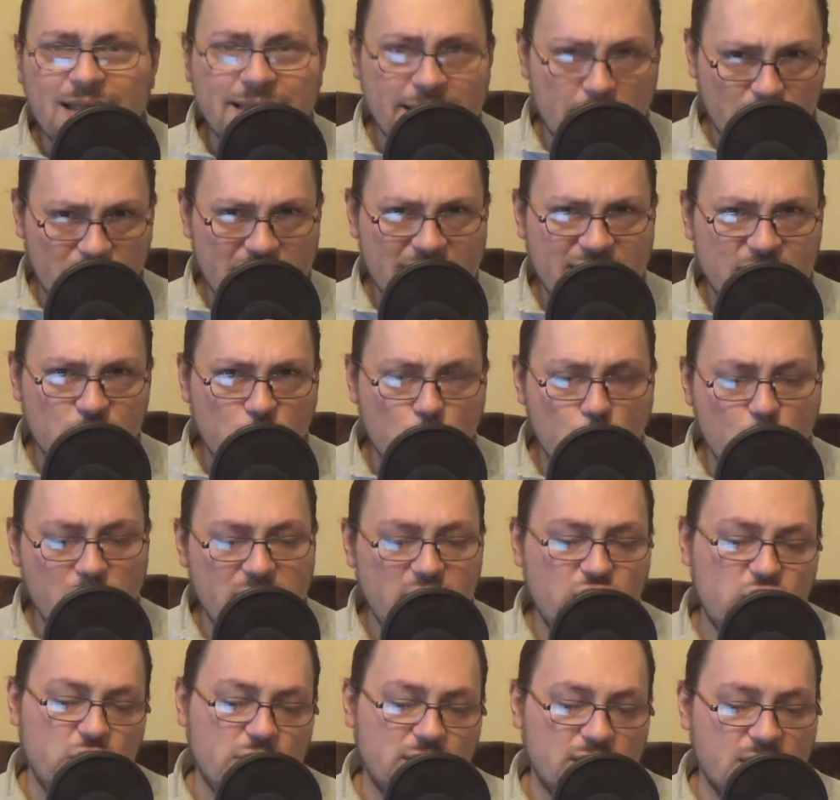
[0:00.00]
Now, this
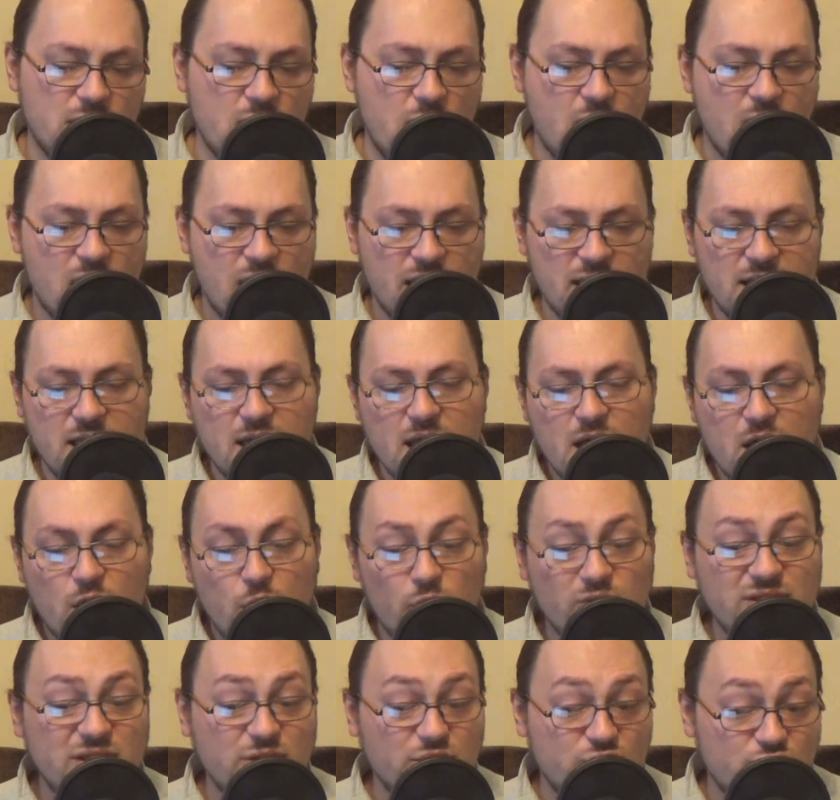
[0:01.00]
Norwegian guy
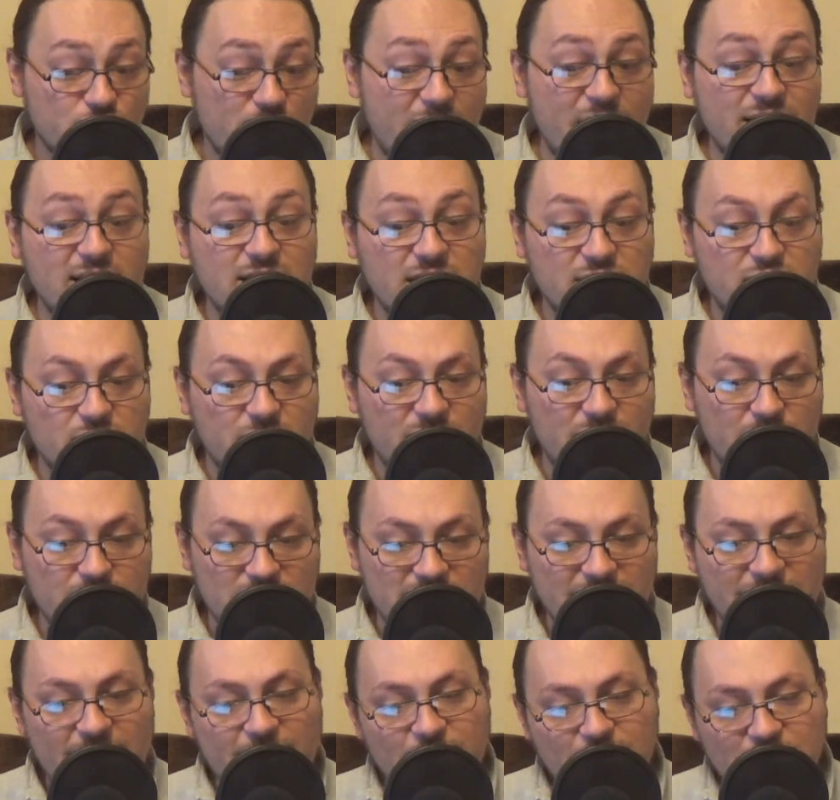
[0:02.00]
also tried in
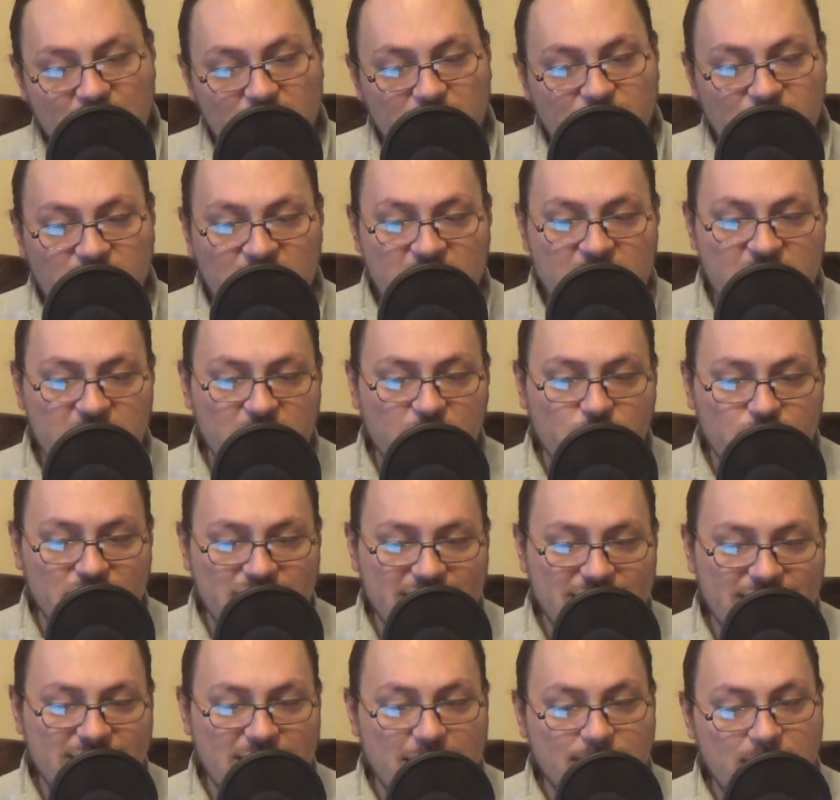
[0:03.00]
2015 to
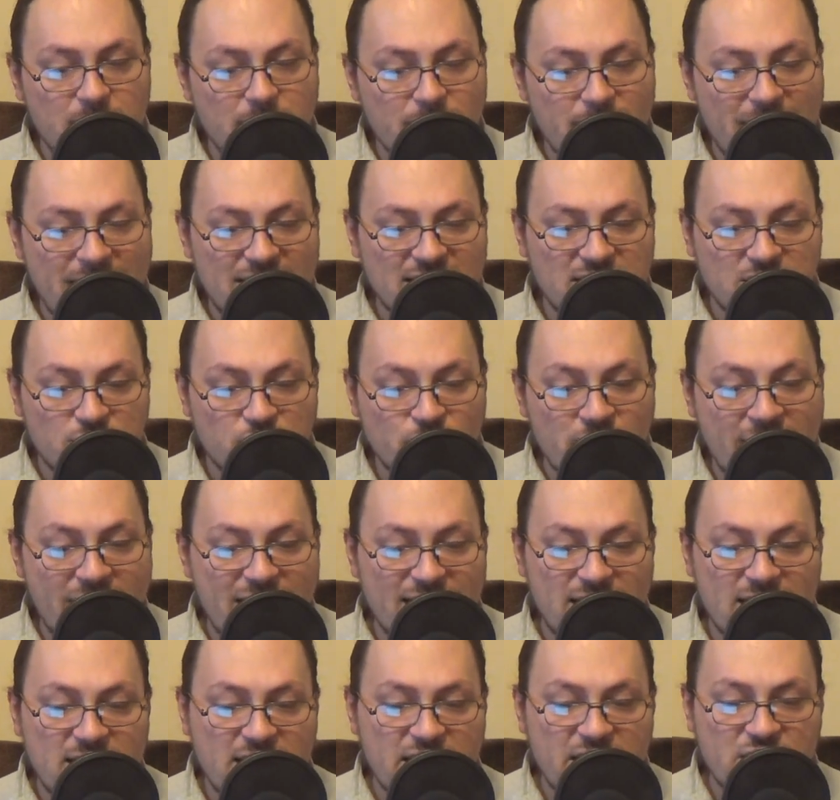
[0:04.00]
set up a mass
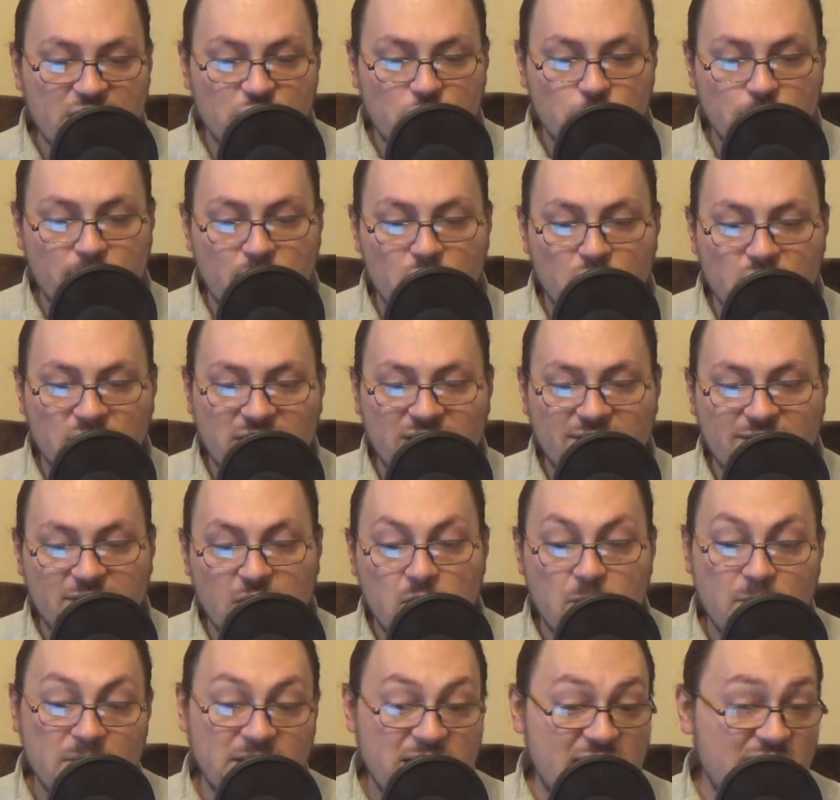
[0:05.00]
rally in support of
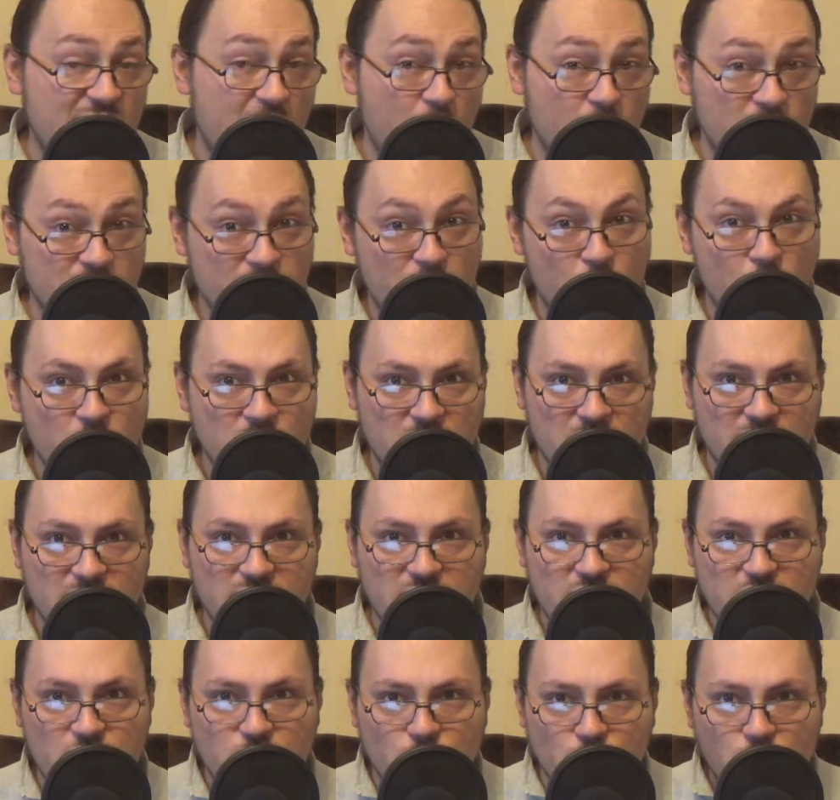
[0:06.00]
opening our
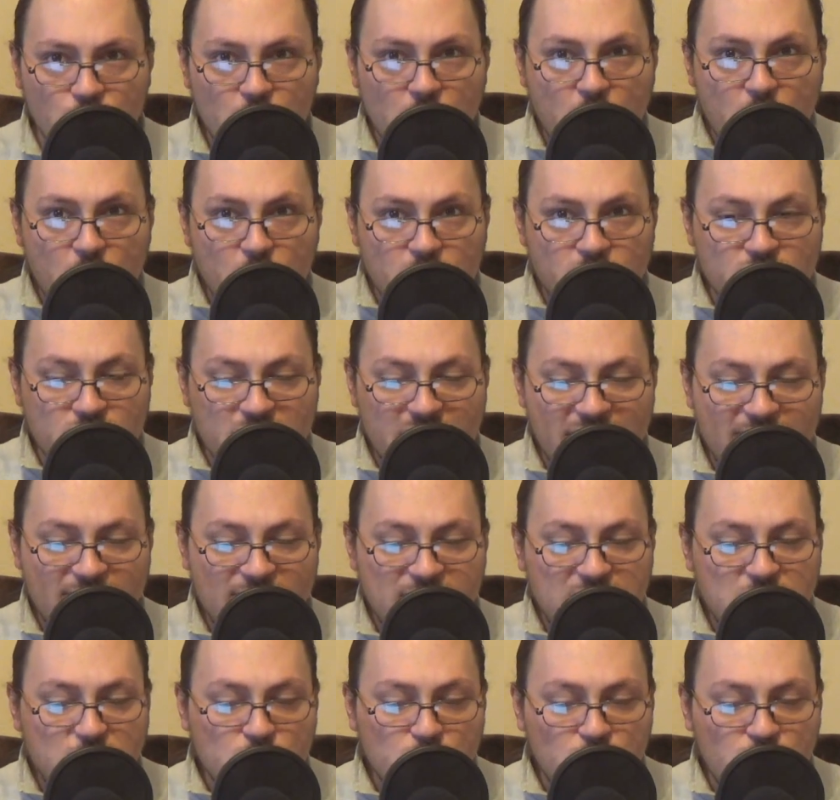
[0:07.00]
borders to
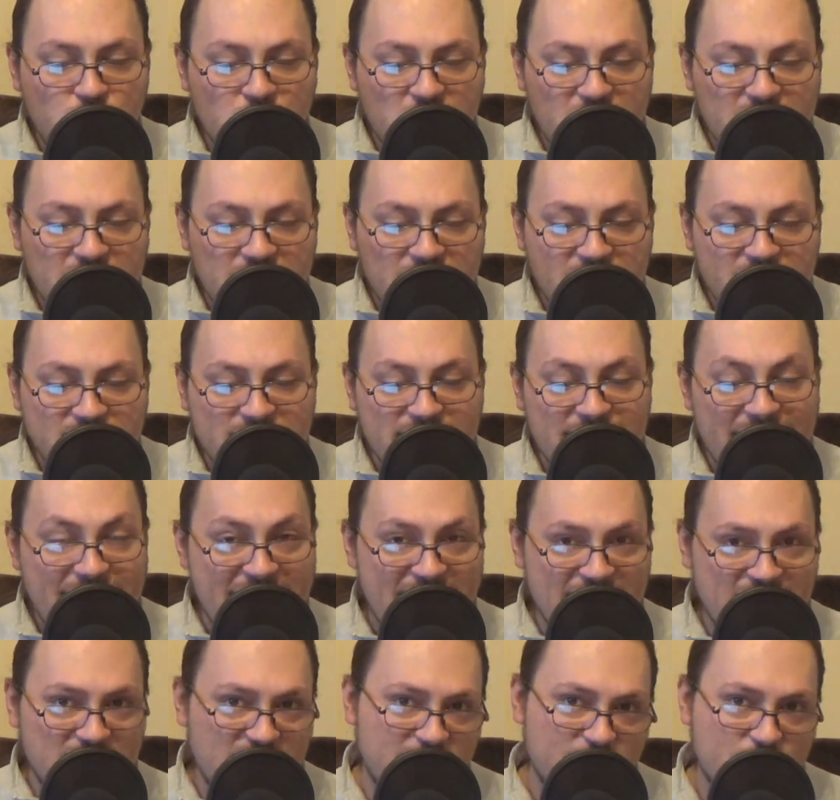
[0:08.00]
refugees
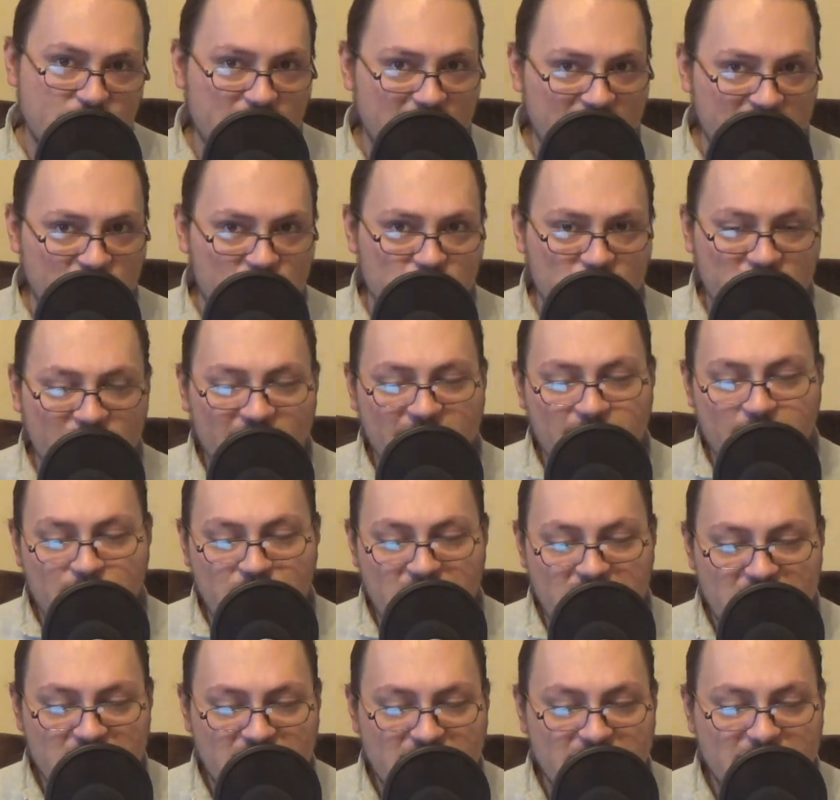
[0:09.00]
and the religion of
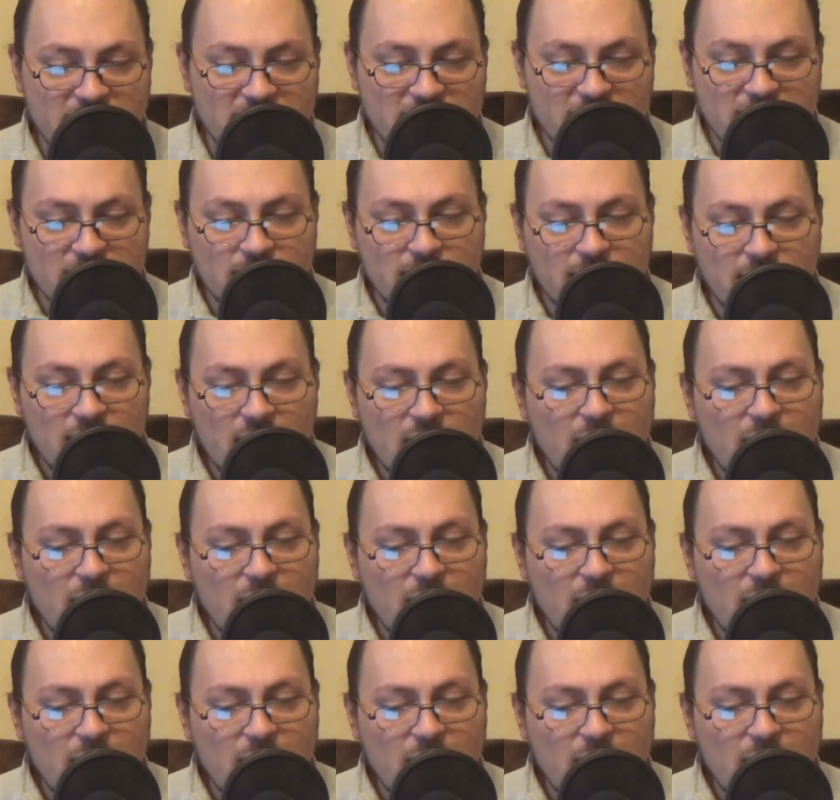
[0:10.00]
peaces.